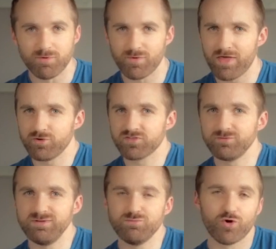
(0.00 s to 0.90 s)
but rather it's
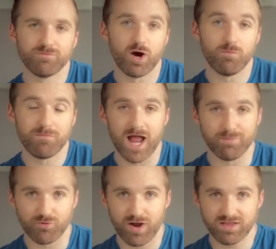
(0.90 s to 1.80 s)
going to be more about my
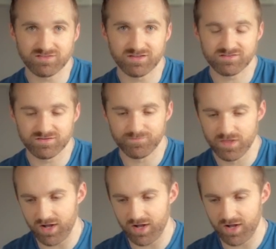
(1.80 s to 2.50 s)
process.